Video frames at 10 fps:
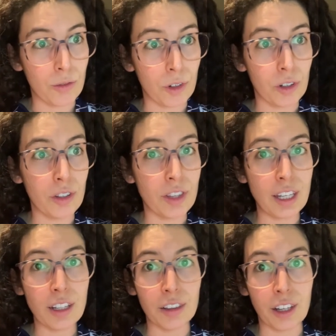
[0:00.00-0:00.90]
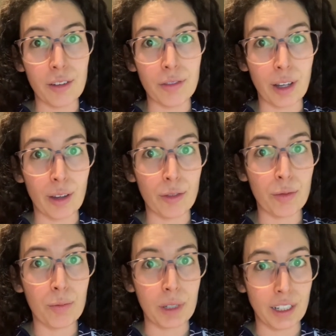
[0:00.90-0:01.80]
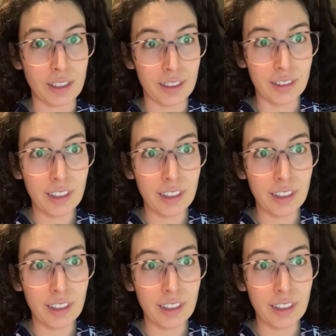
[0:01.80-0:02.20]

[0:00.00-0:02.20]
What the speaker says: for the love of Pete.